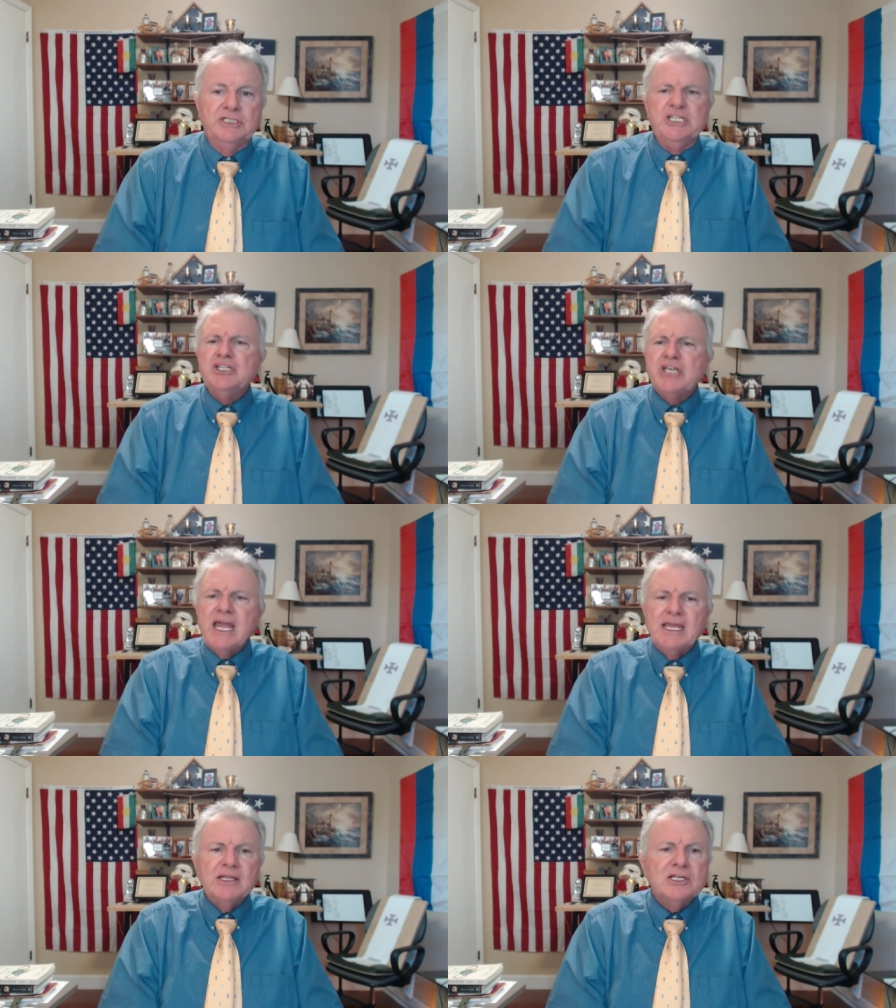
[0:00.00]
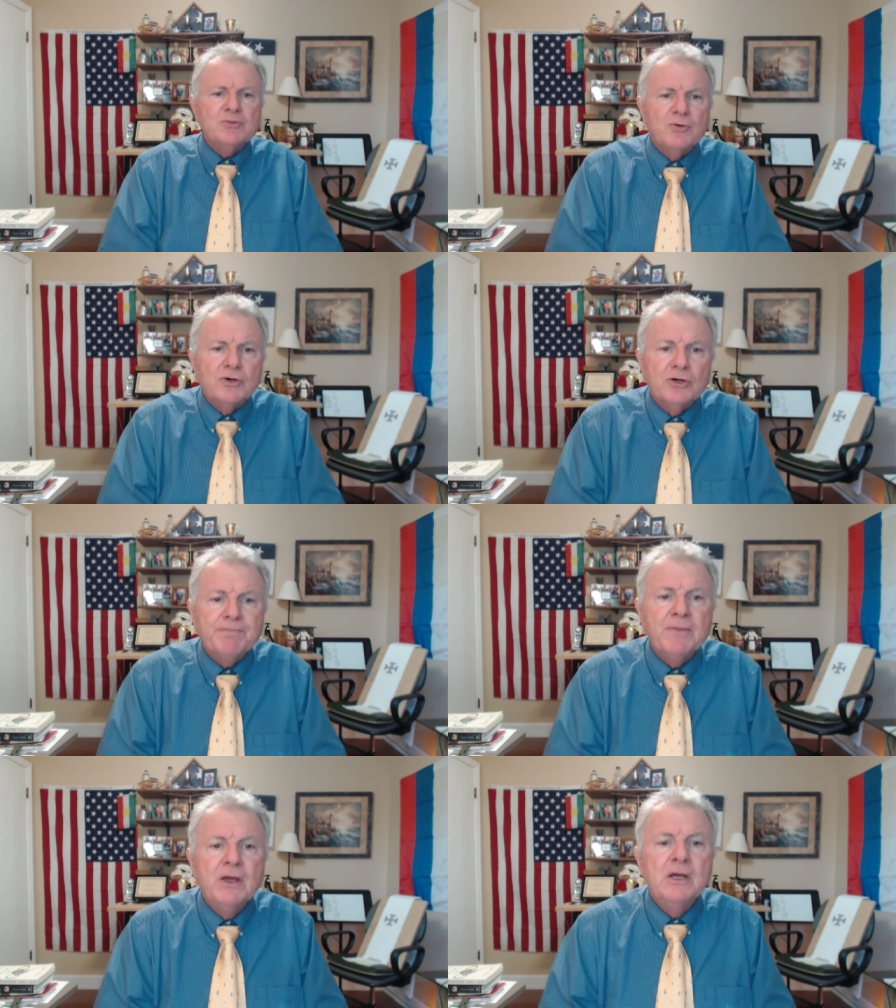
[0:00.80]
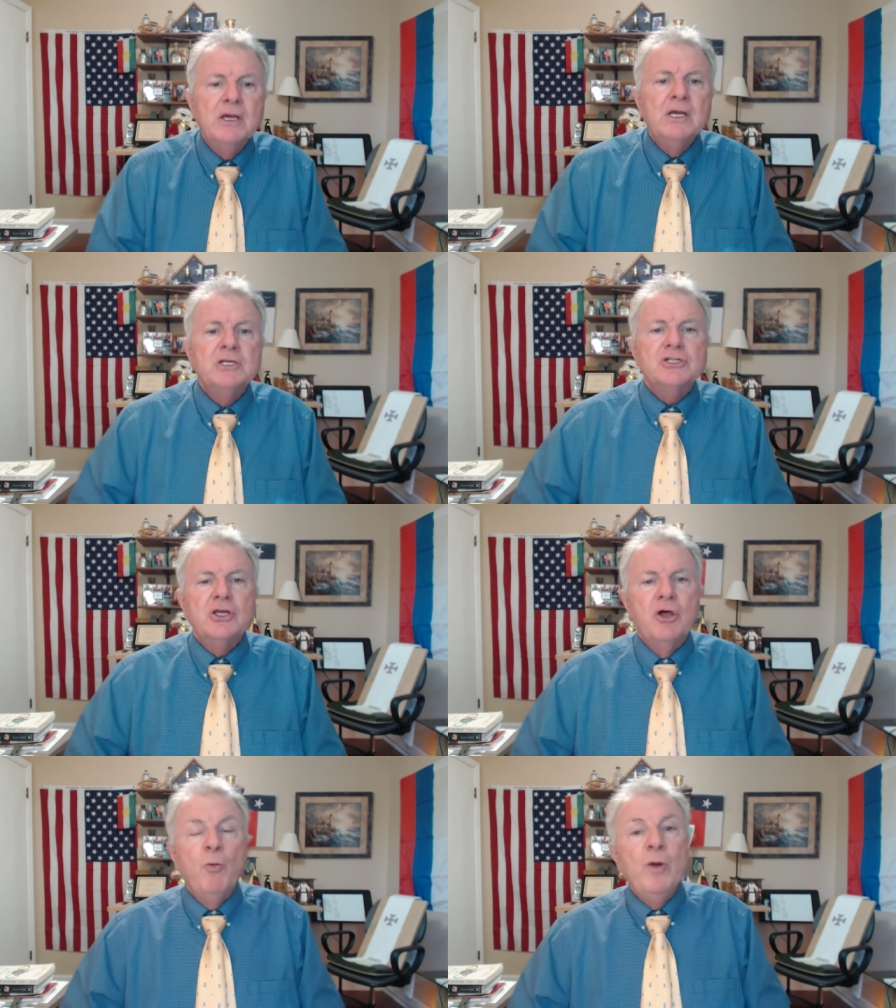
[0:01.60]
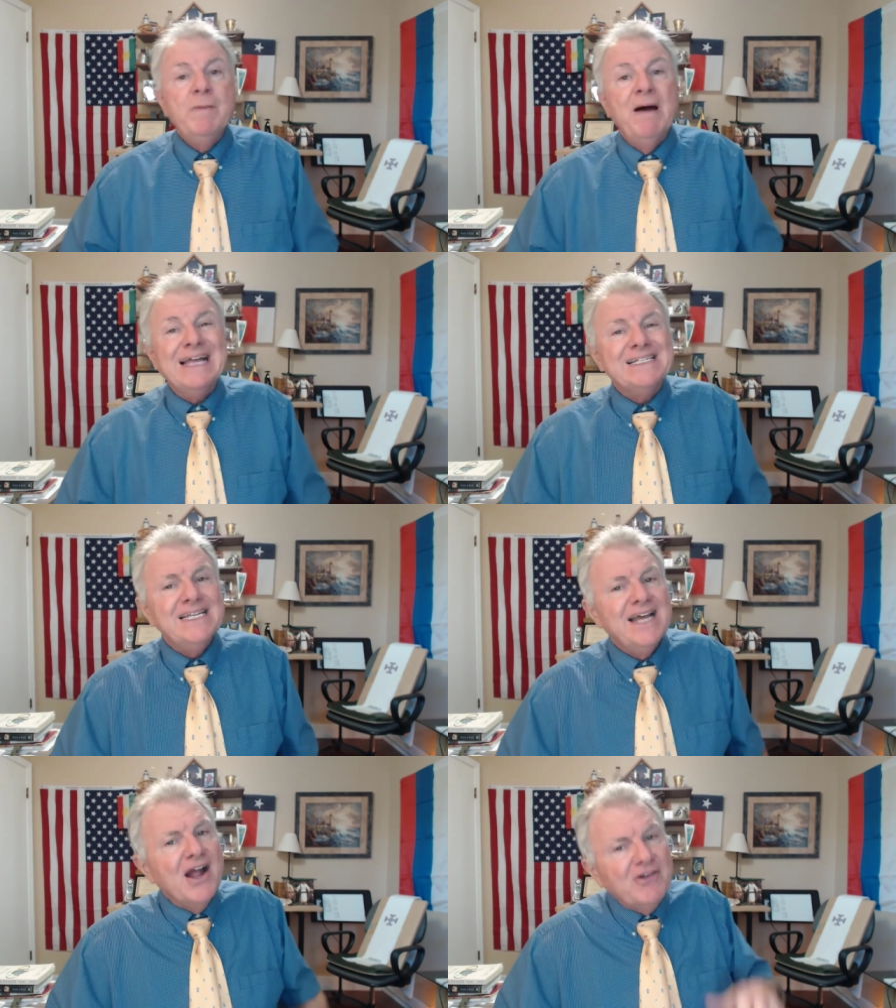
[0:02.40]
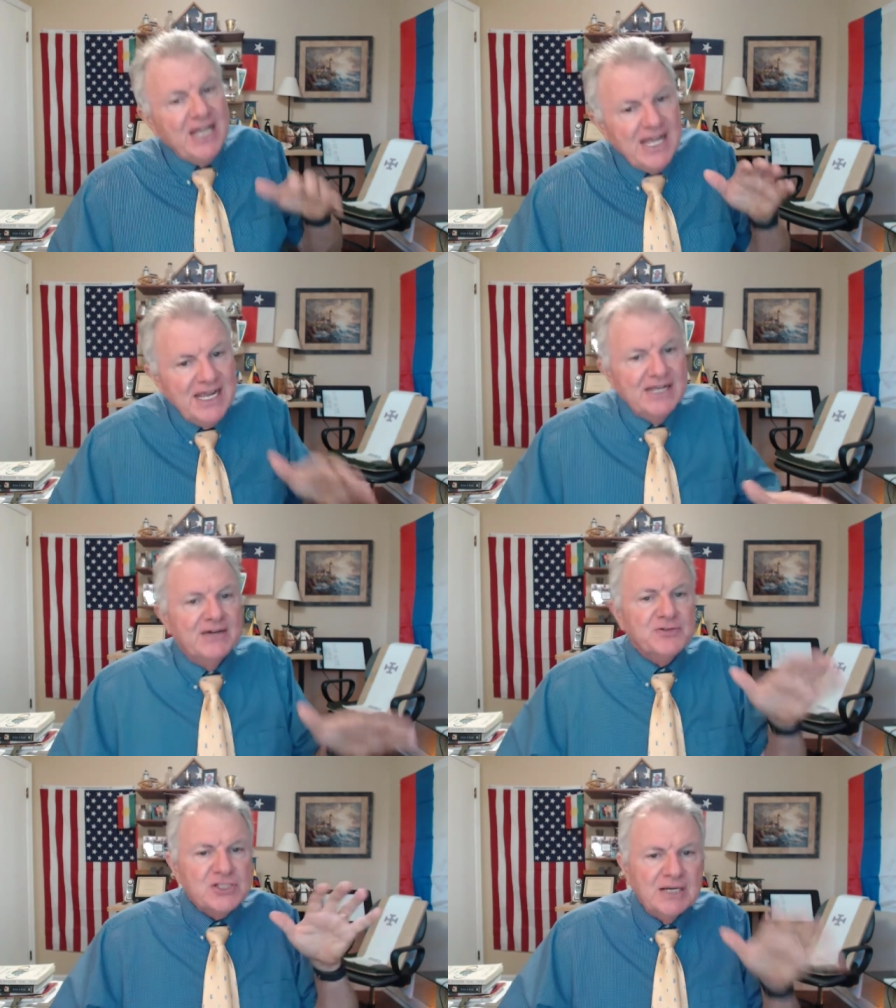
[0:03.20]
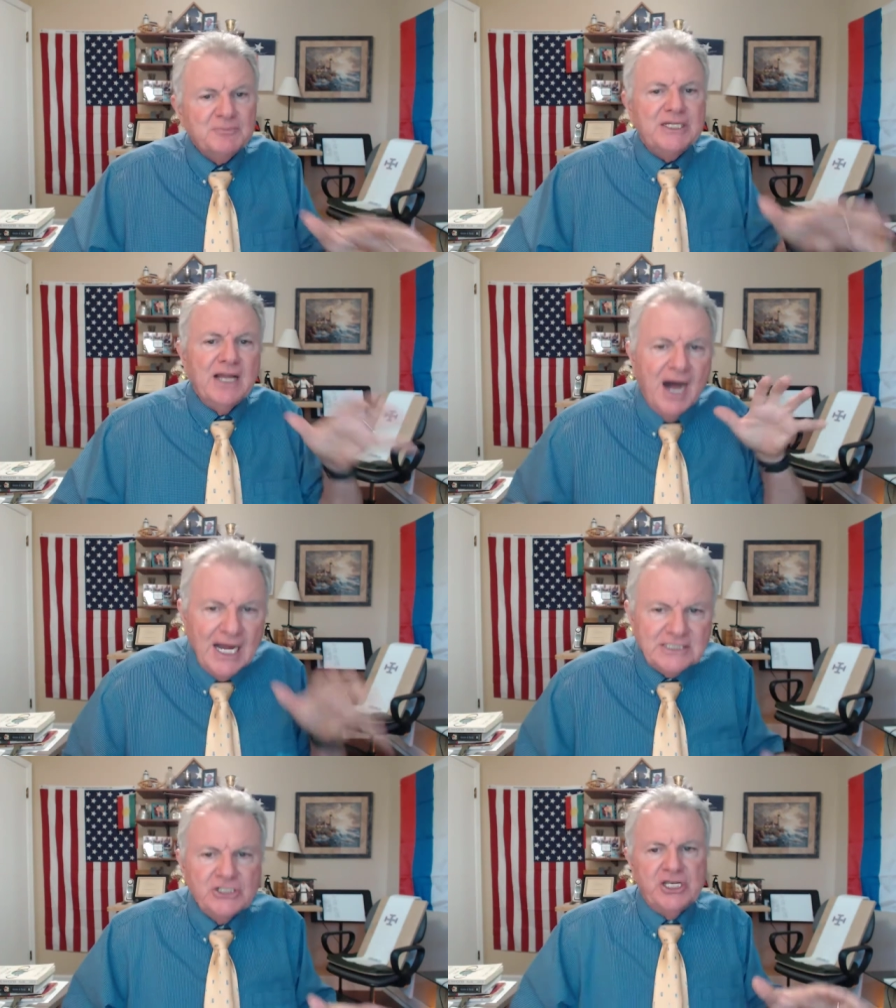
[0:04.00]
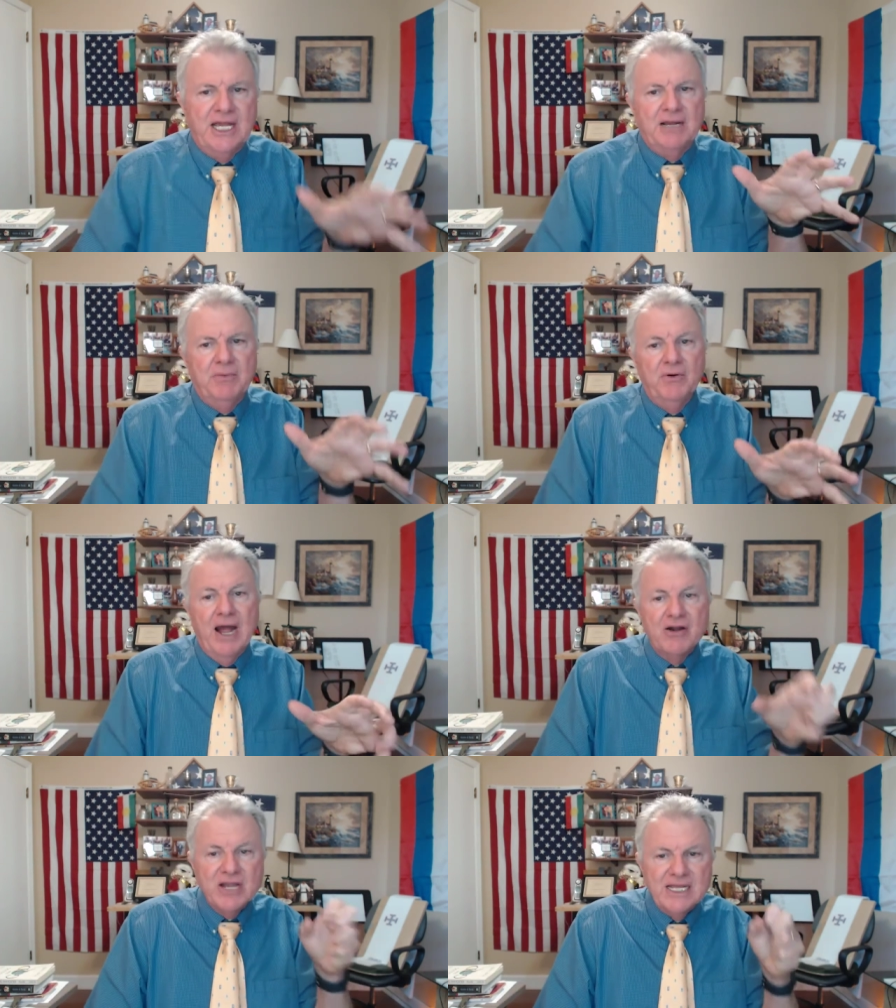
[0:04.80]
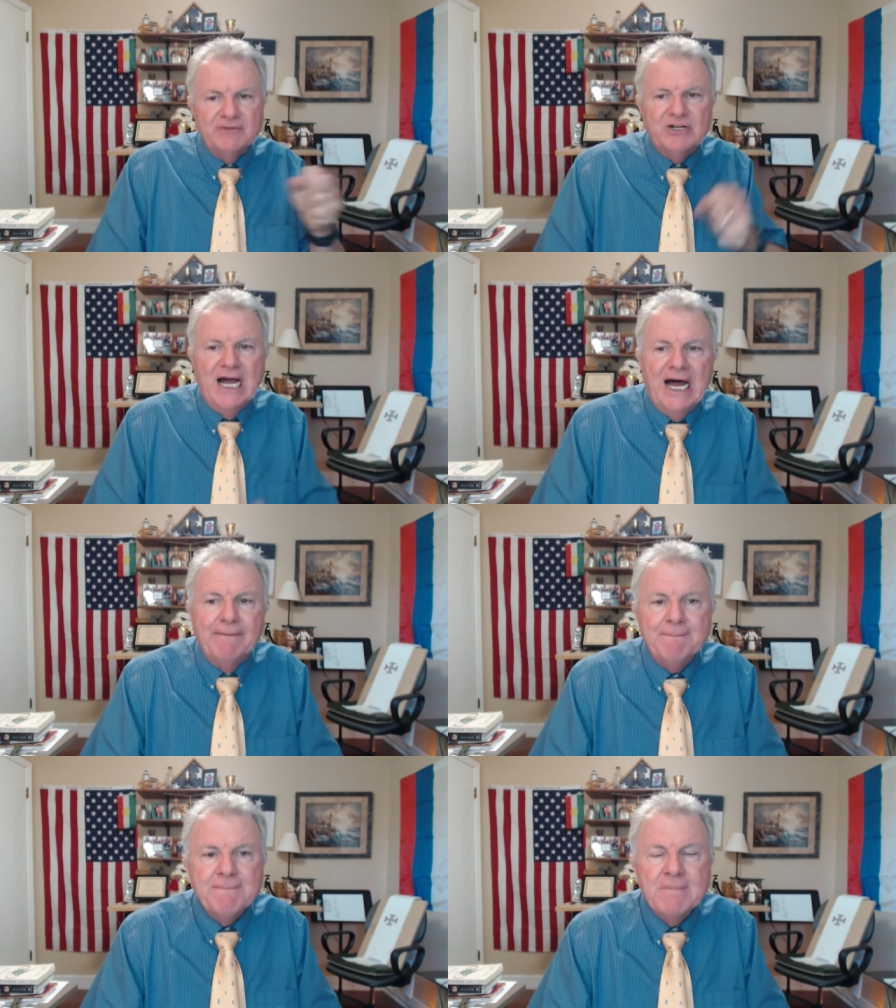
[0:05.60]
He's shaking this world so that we might see our need of something unshakable, our need of God.